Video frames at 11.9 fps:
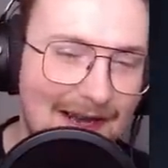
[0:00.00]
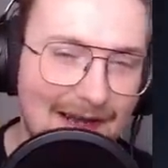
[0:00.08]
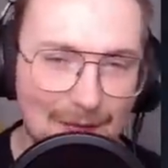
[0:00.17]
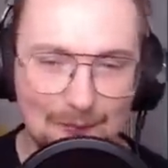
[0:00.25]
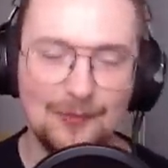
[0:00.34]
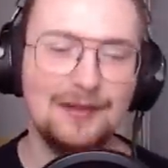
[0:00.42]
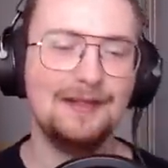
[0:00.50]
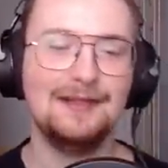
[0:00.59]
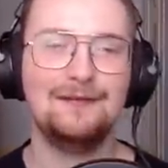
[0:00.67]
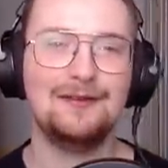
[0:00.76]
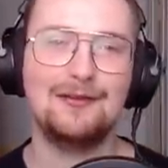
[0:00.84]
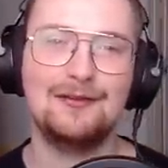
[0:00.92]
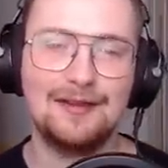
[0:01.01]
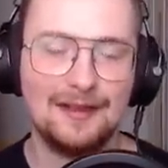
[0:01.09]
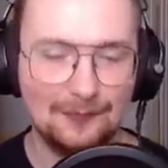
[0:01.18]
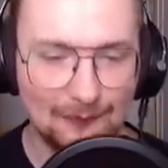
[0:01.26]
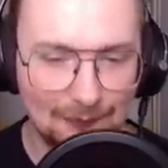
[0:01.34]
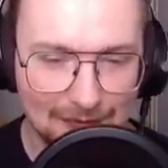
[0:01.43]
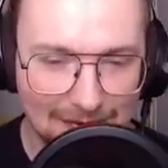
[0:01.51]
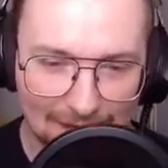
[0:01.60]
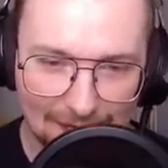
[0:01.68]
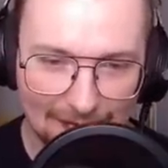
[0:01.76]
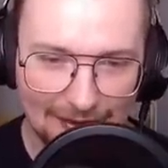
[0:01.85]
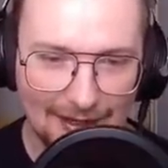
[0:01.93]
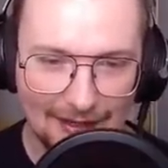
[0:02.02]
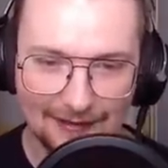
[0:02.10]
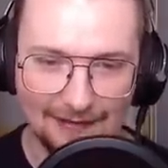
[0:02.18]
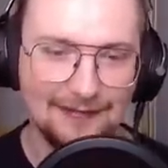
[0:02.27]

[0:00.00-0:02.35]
I completely forgot that was even a thing.